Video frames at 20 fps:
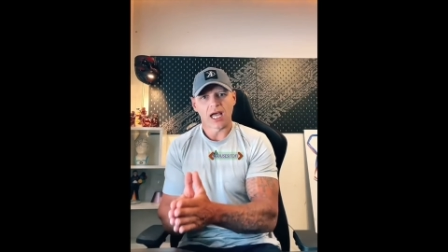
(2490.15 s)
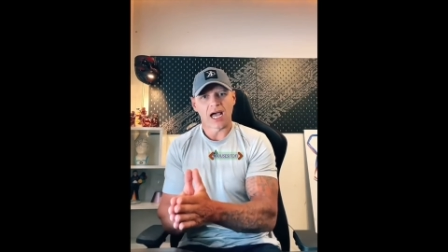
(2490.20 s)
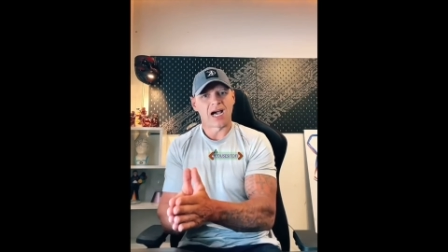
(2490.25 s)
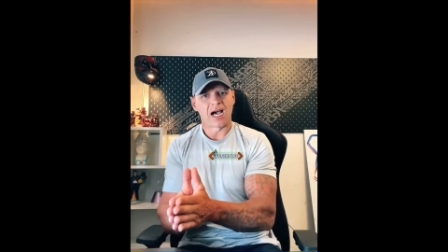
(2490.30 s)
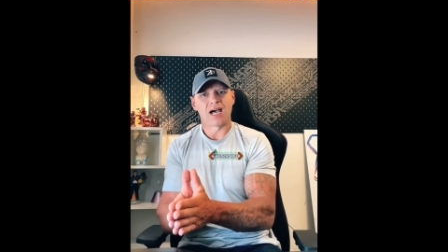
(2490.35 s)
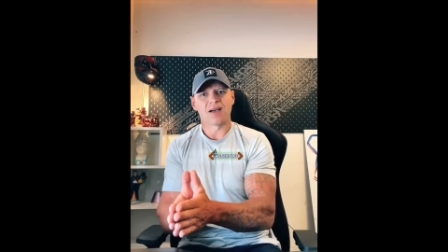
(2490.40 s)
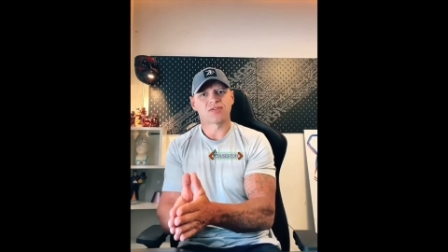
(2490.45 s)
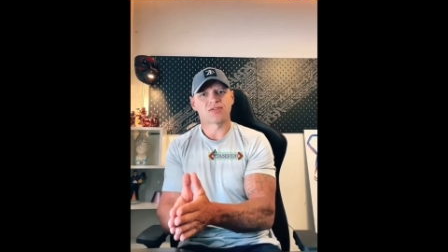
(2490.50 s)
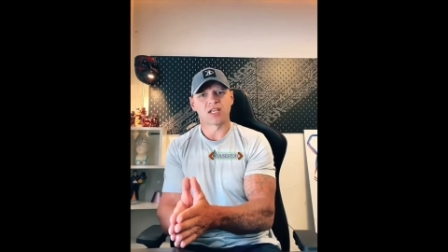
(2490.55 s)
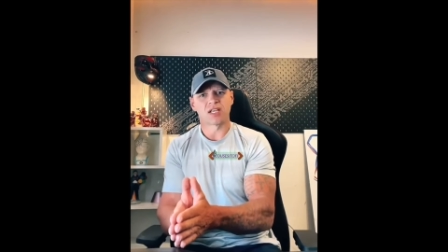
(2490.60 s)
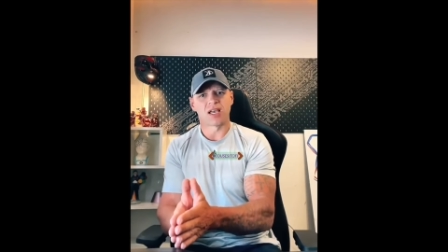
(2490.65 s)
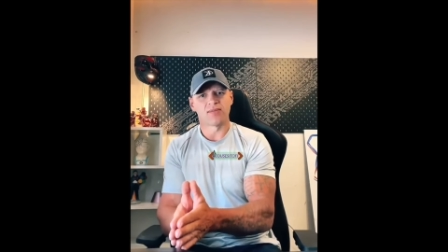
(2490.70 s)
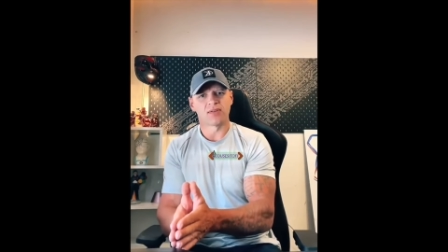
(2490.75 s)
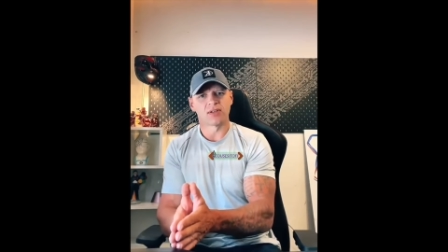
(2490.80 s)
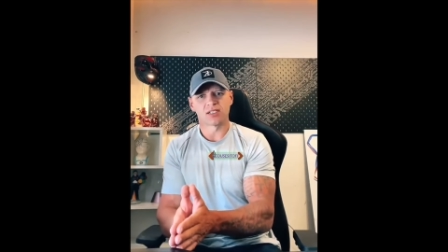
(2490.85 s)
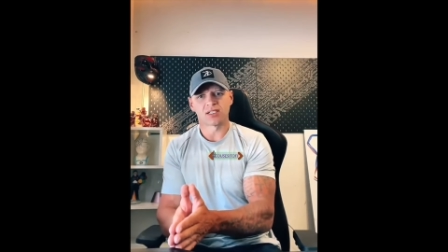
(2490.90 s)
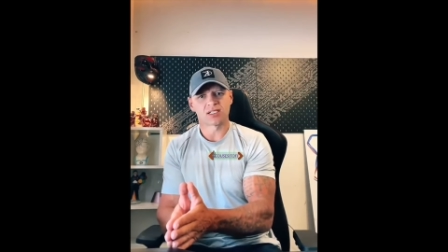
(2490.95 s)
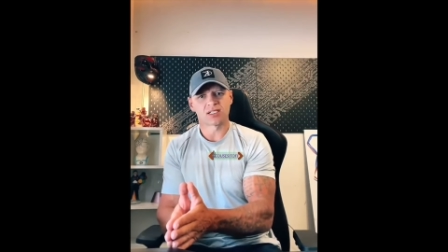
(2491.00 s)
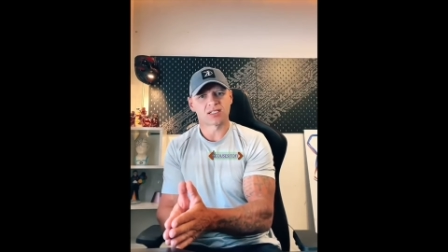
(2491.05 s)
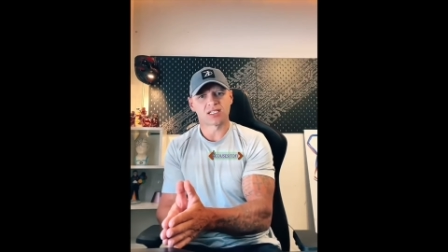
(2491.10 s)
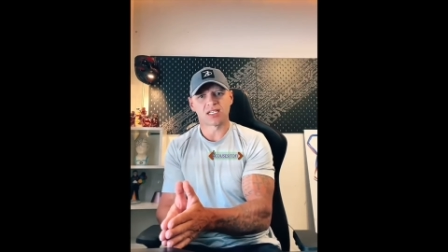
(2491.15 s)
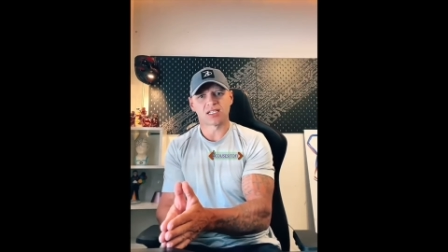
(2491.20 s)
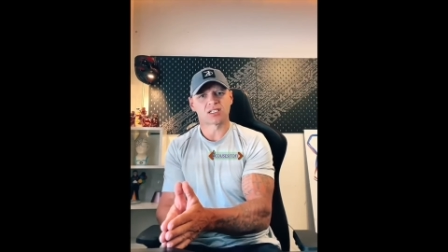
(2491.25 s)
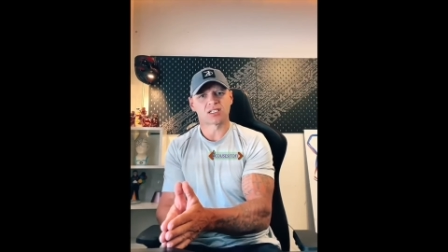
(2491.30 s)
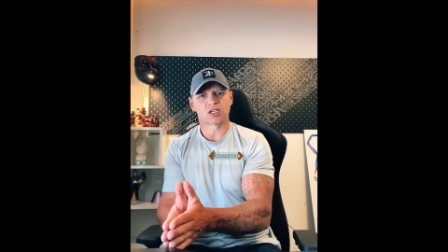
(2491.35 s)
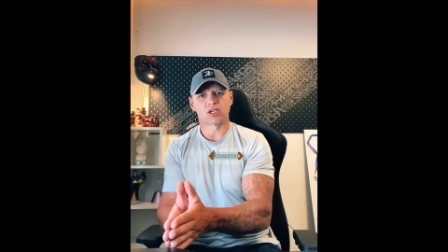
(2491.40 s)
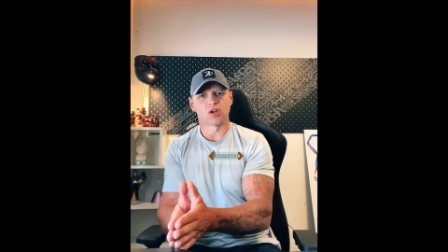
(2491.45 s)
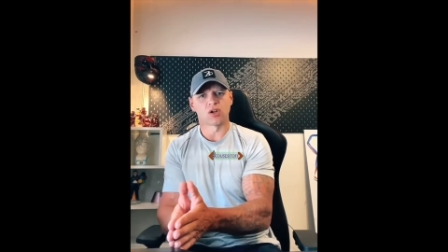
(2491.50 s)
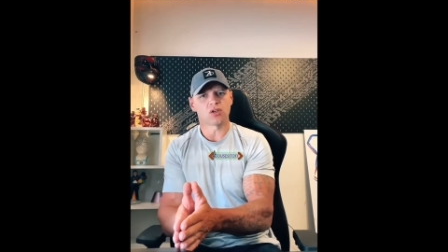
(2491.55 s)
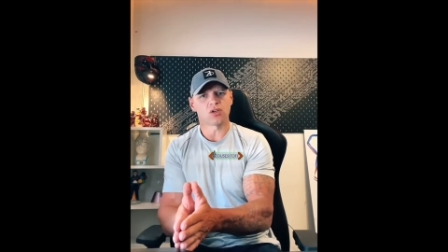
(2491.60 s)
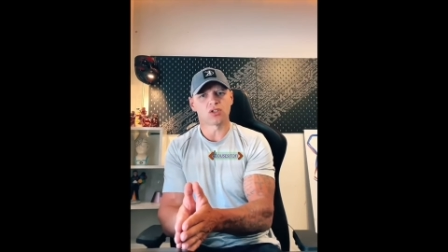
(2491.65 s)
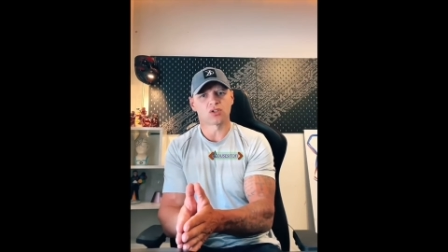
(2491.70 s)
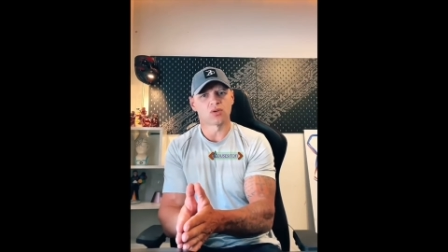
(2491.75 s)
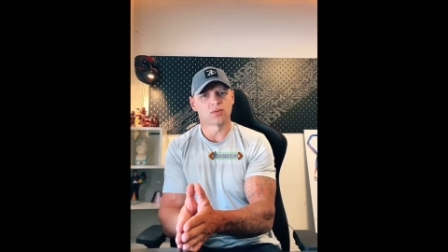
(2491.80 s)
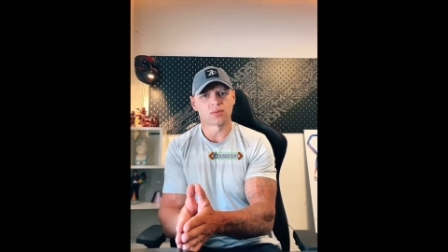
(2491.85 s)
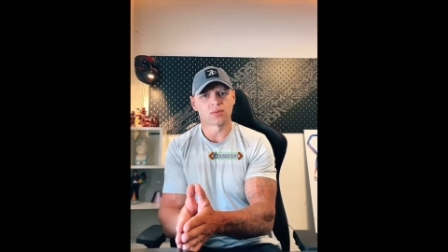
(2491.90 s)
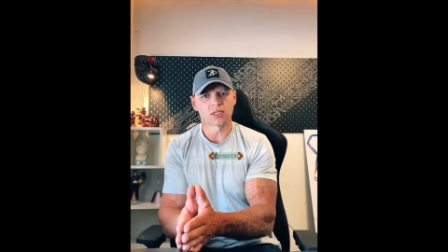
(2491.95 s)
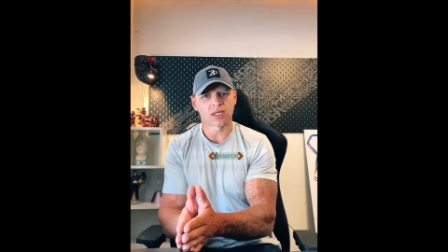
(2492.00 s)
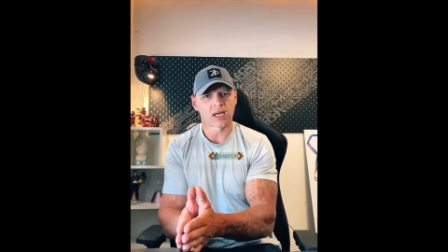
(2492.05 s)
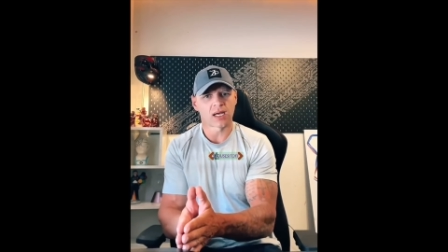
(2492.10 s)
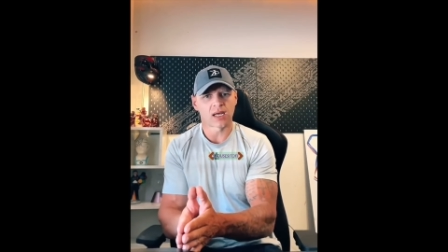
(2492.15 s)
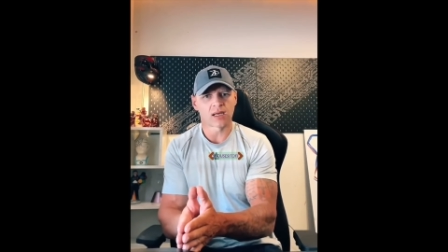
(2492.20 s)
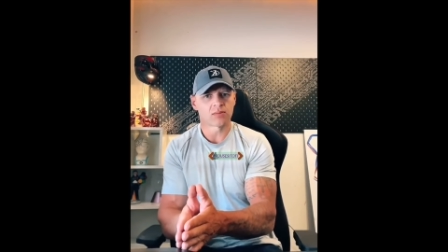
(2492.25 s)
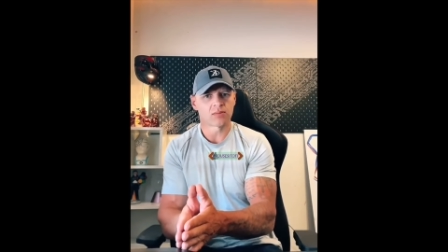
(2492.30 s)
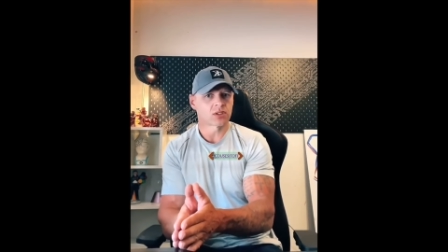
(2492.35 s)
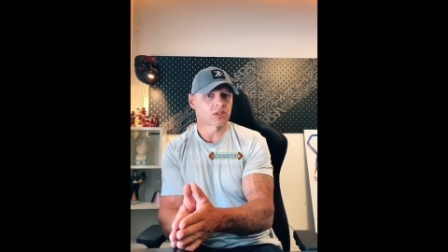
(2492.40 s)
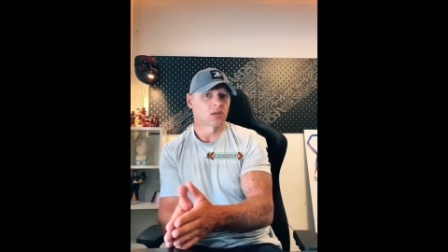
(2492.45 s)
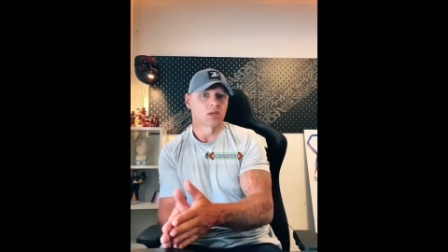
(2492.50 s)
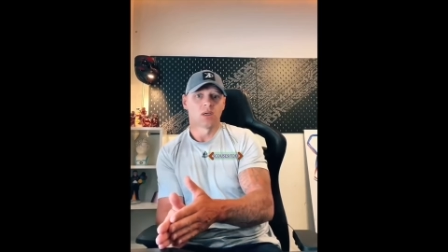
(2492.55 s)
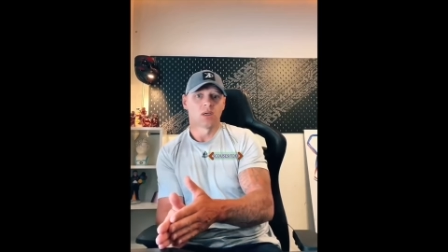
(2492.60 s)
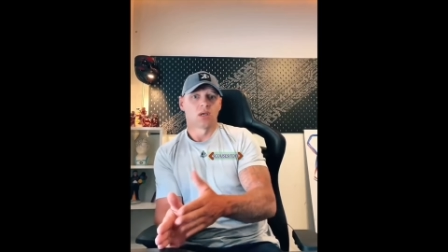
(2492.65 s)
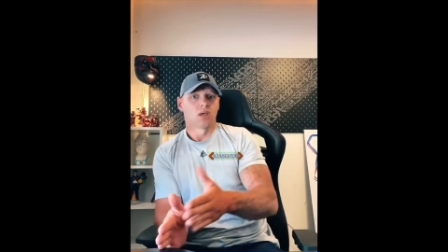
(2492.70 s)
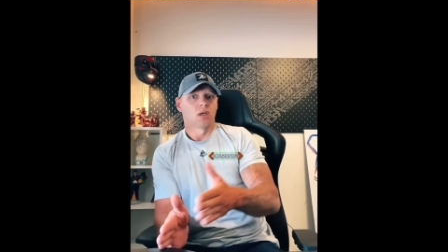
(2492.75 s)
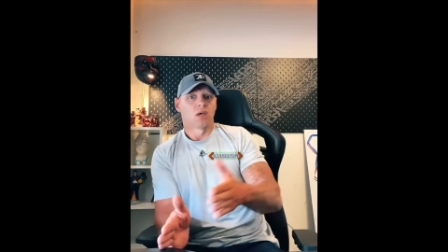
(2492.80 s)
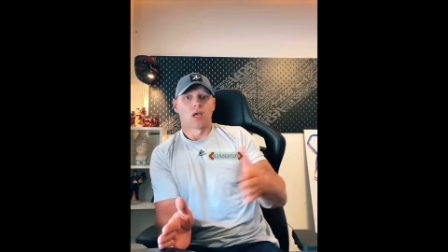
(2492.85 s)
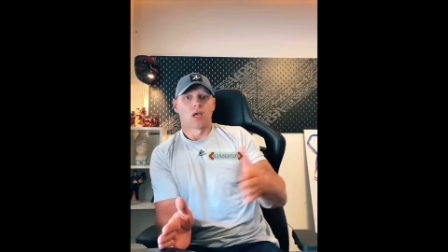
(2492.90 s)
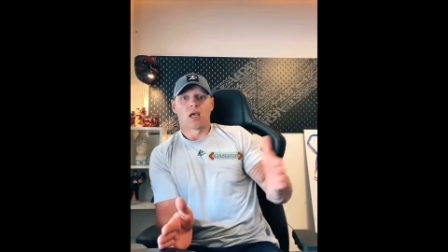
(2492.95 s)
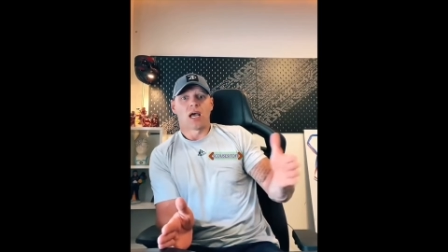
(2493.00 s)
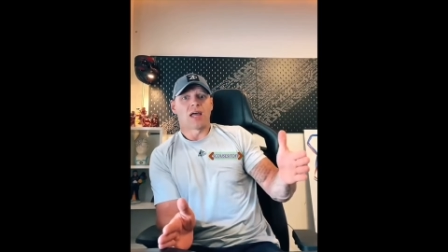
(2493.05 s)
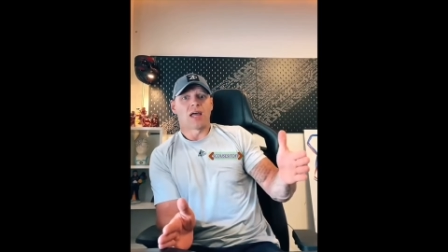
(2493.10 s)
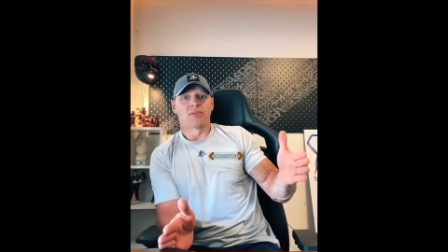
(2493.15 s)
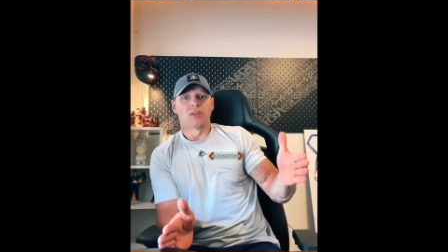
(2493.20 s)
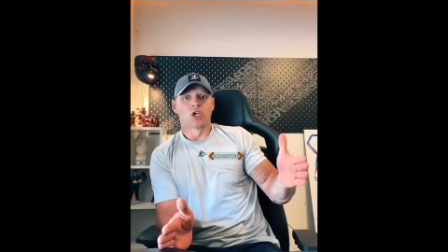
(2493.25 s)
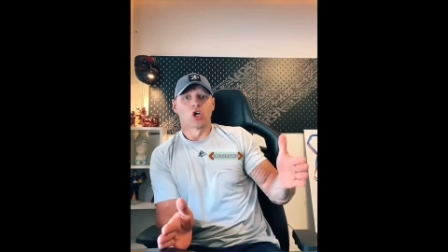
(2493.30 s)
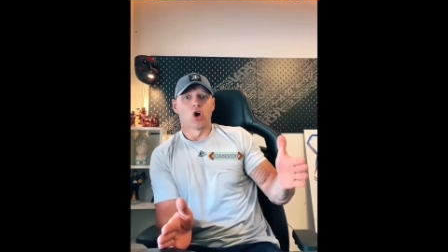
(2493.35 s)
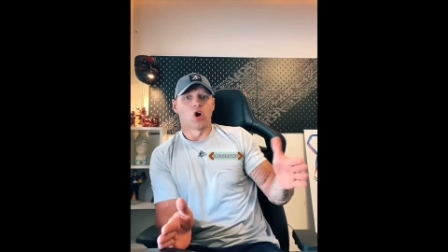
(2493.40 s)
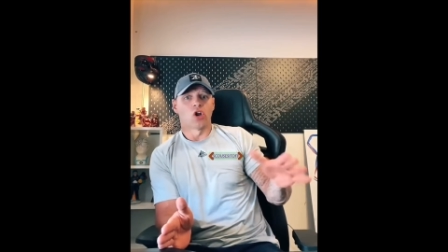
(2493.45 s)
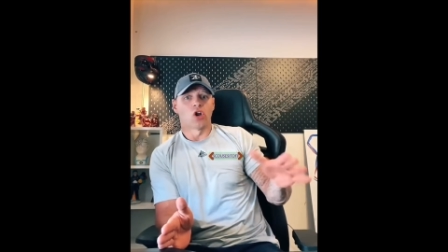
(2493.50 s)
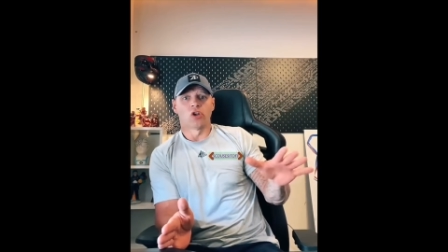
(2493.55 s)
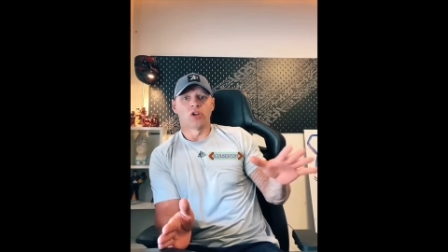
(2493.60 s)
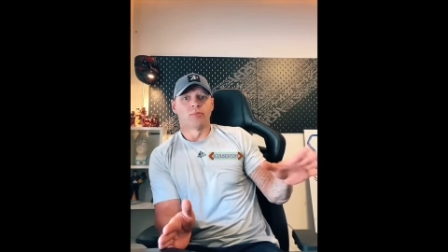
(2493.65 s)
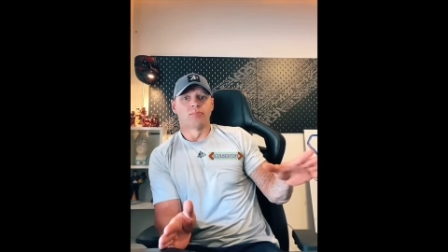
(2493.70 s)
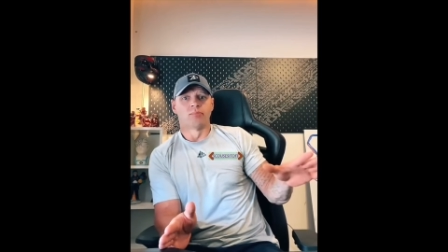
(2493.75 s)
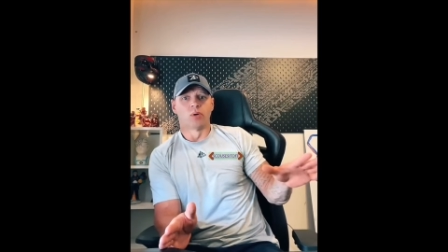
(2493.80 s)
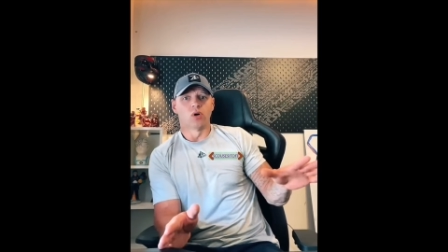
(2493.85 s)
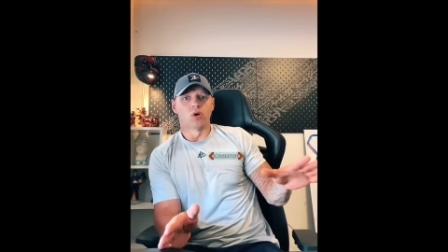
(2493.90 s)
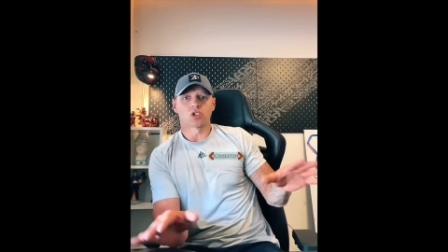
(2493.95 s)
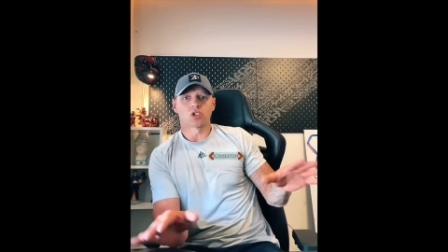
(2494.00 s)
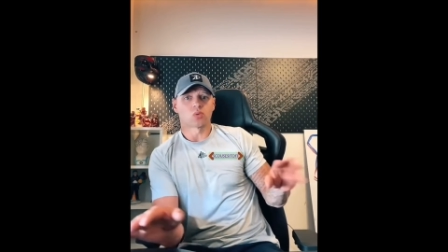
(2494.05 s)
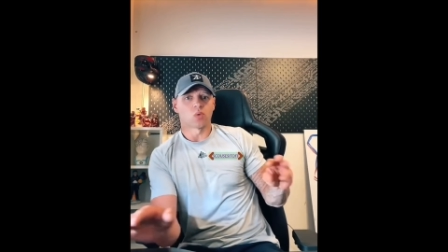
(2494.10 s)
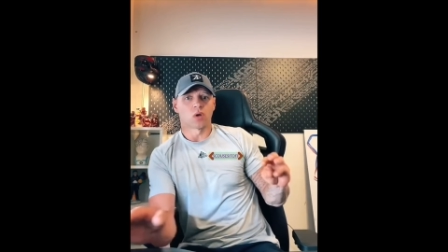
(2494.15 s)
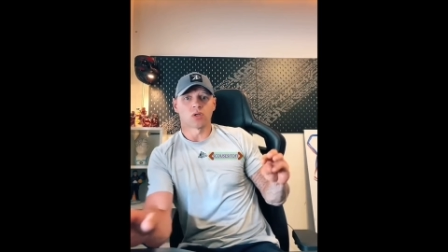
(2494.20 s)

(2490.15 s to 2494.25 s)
7:30, 6 o'clock sometimes, and they're gone on the bus.